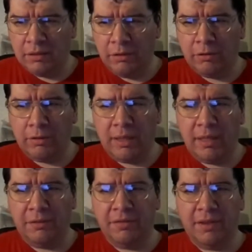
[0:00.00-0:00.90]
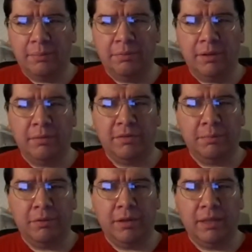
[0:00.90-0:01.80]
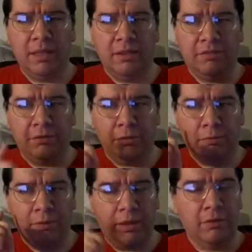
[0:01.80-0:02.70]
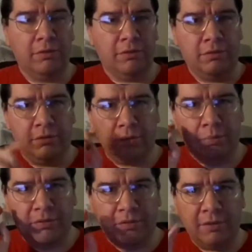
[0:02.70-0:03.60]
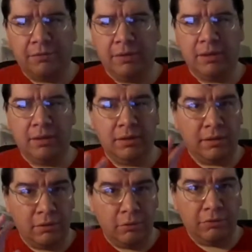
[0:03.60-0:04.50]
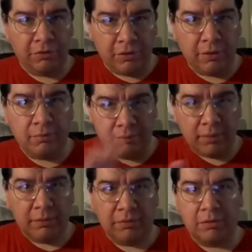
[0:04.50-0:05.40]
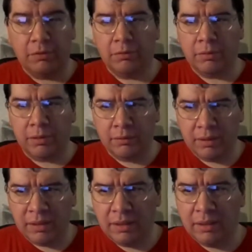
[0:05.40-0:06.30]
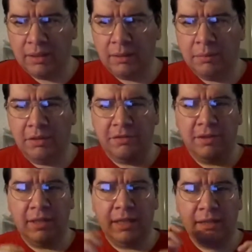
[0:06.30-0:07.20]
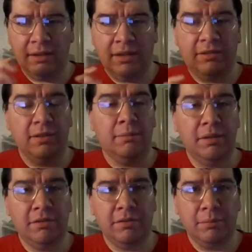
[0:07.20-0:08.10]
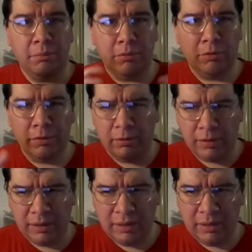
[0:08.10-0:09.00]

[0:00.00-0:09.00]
Colonel Ives had promised the party a short route to the Pacific Ocean that was going around, but instead he had led them into a more